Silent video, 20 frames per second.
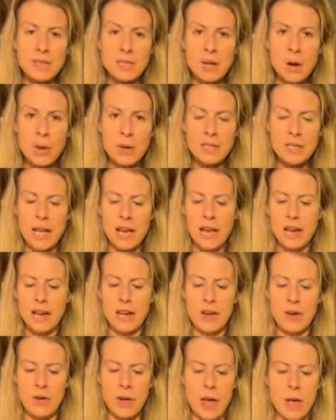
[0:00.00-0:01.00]
I'm so
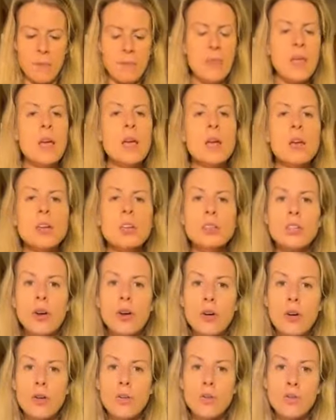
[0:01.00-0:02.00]
excited. Okay,
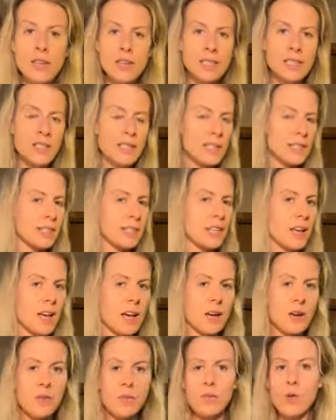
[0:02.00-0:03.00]
so this is
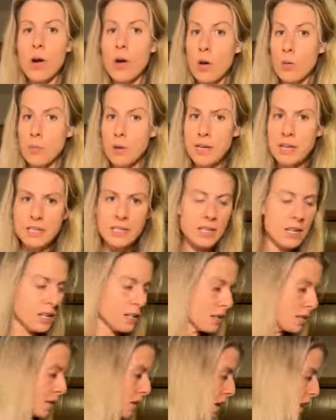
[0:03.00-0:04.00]
the Royal
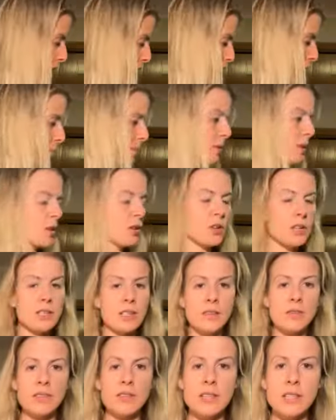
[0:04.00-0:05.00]
Pisces. Um, you could
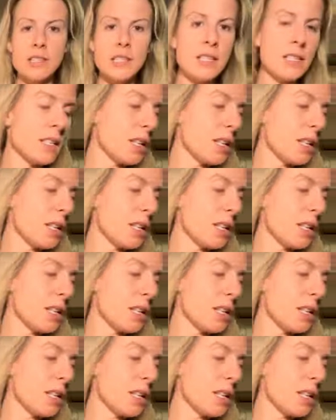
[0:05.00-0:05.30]
definitely see